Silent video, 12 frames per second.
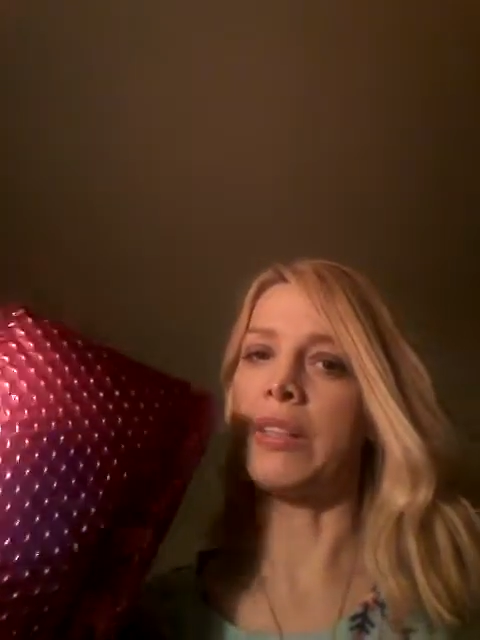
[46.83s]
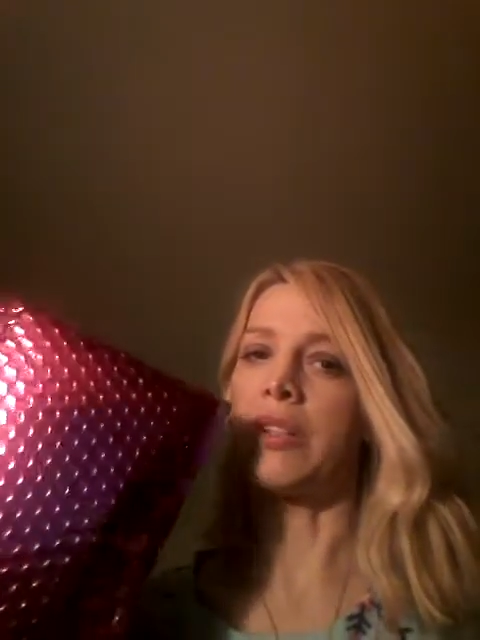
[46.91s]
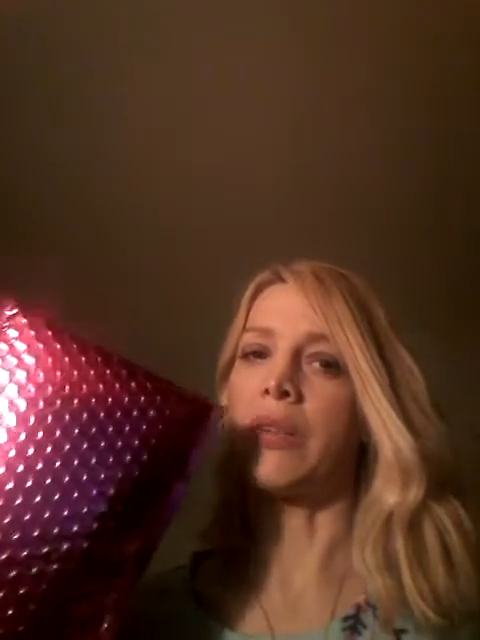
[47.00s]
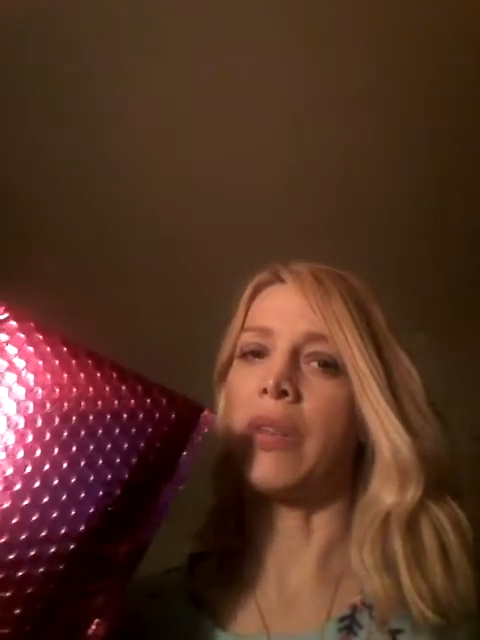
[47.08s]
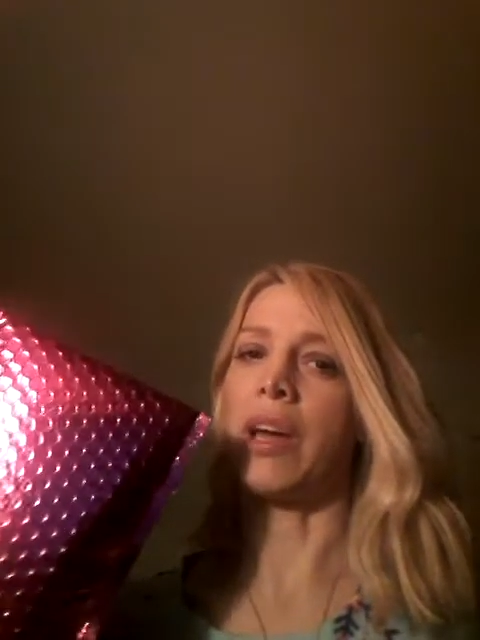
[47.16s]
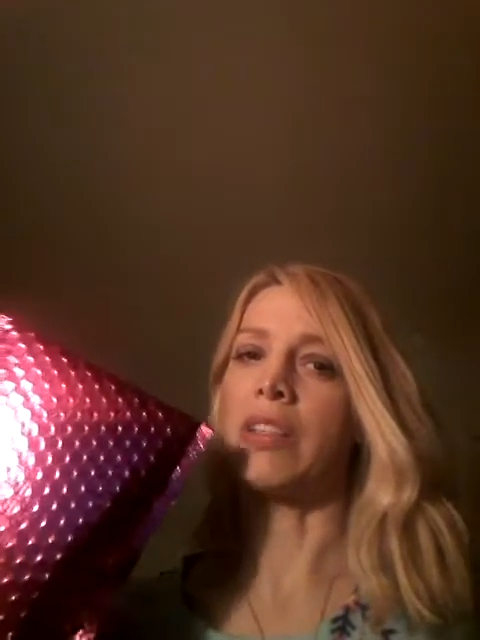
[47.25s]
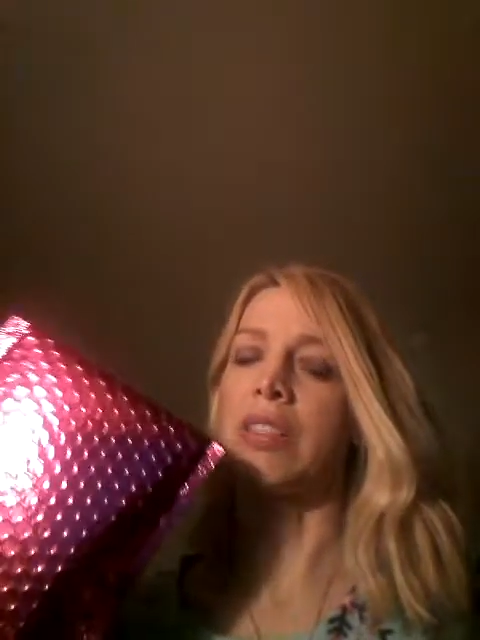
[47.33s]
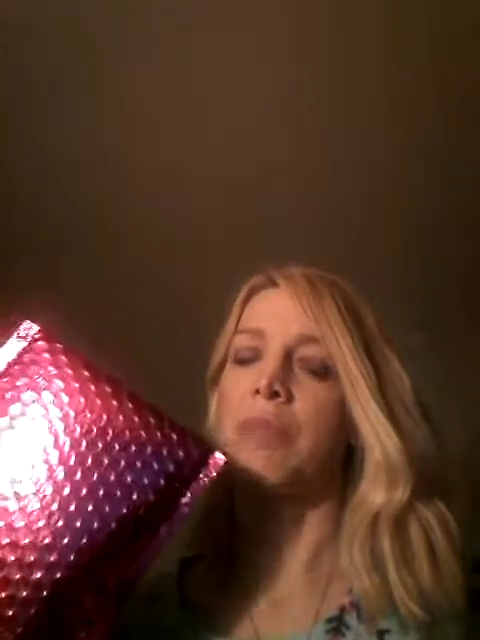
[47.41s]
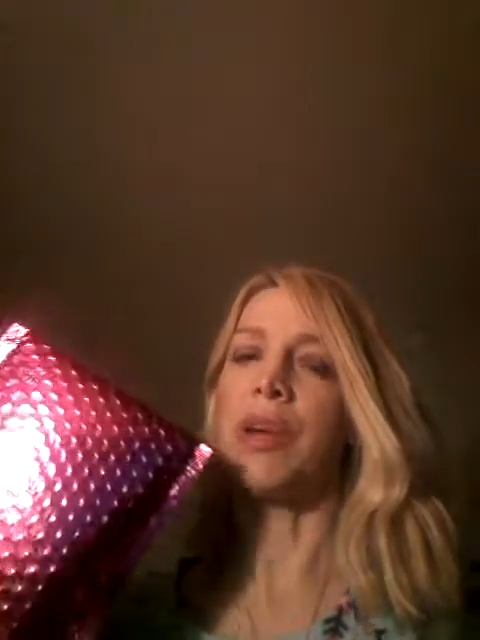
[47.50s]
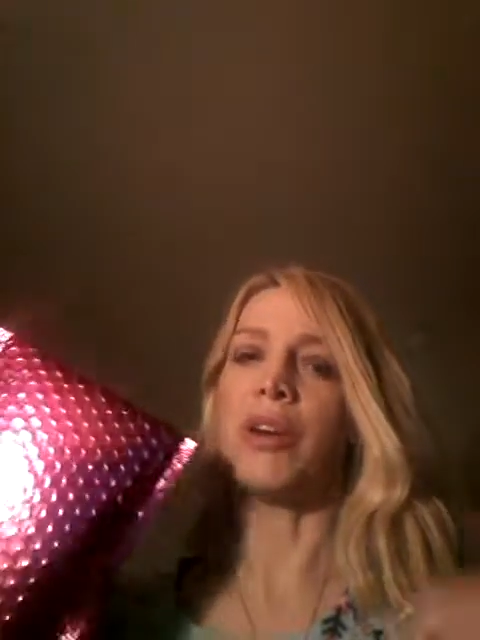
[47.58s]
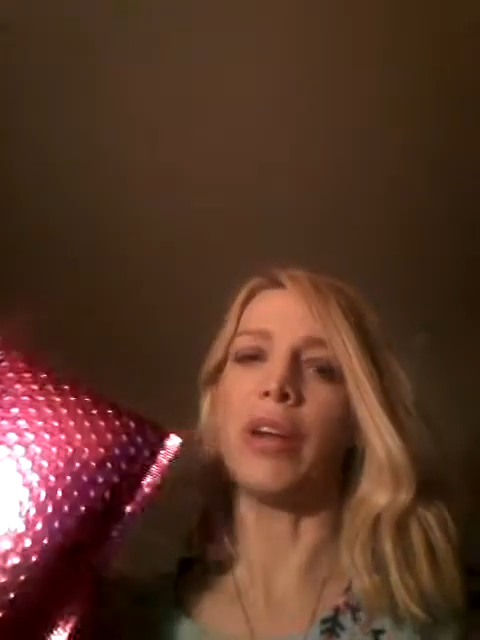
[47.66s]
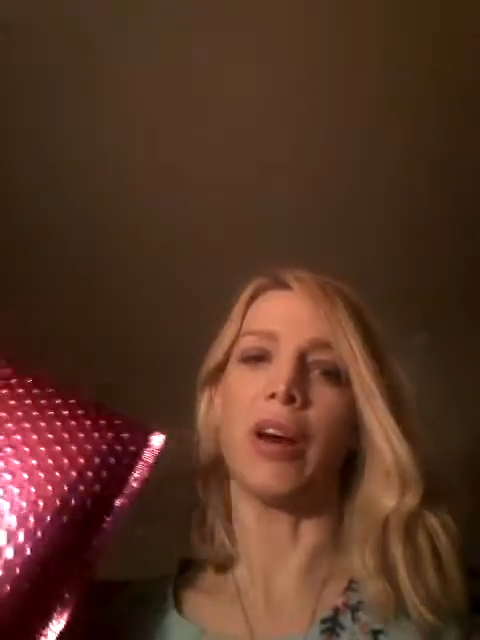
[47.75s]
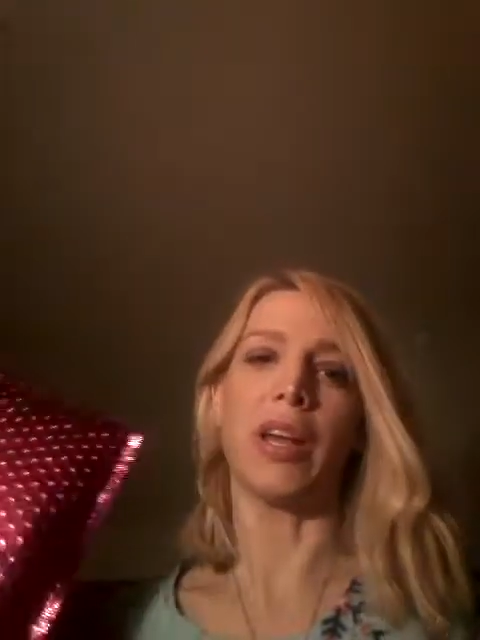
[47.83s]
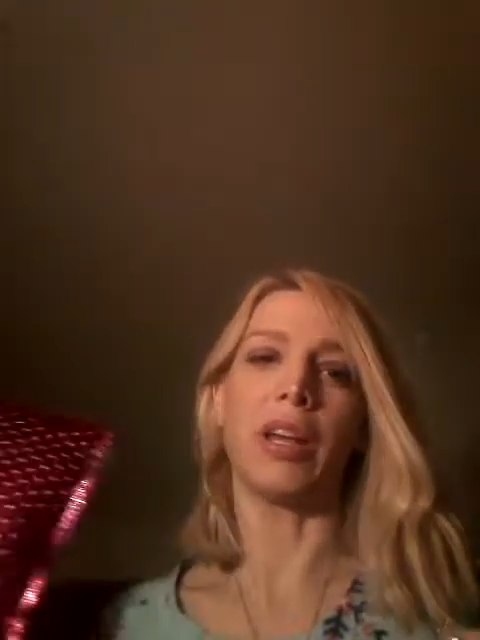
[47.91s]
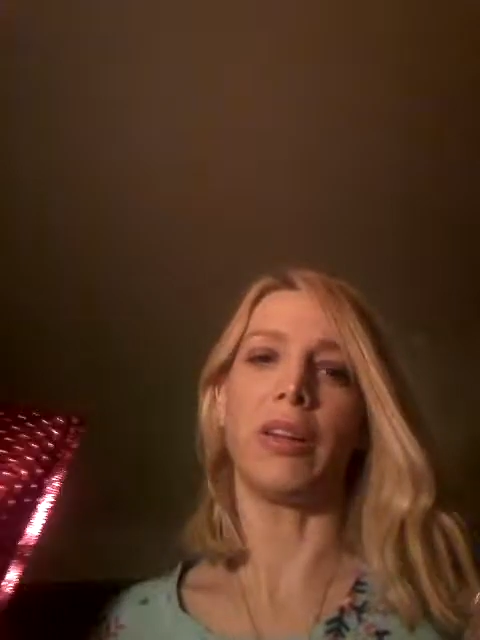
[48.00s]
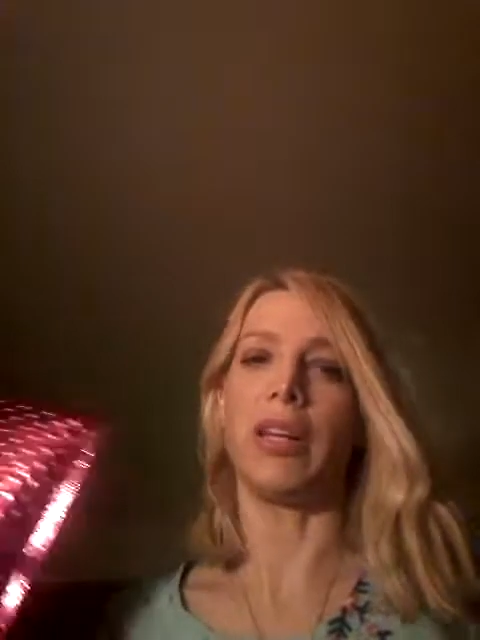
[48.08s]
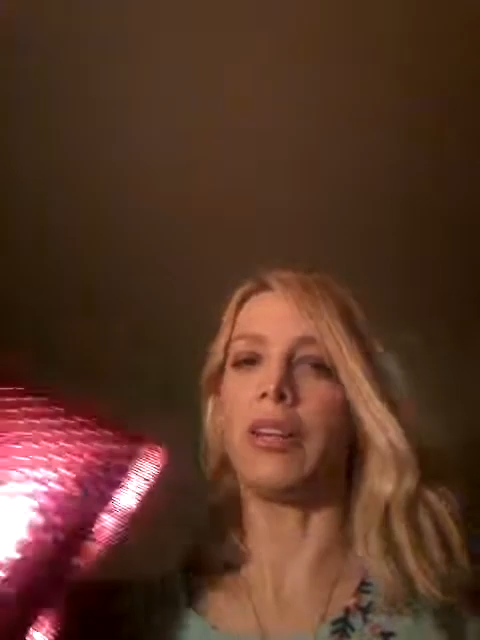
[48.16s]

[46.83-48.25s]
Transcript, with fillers: so that's periodically.